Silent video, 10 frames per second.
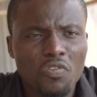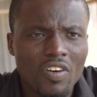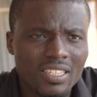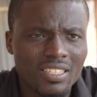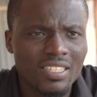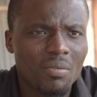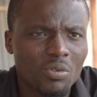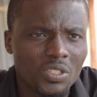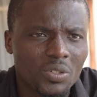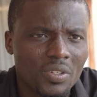of fat in their
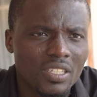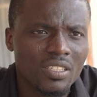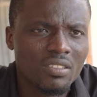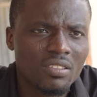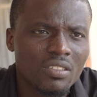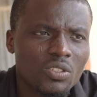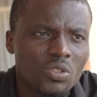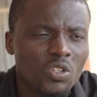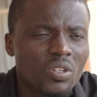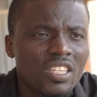body already.
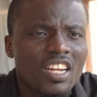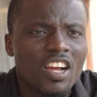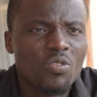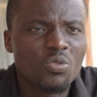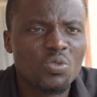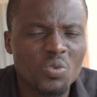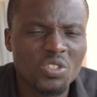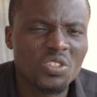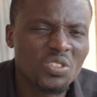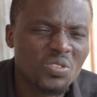So the only thing I could do
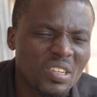was just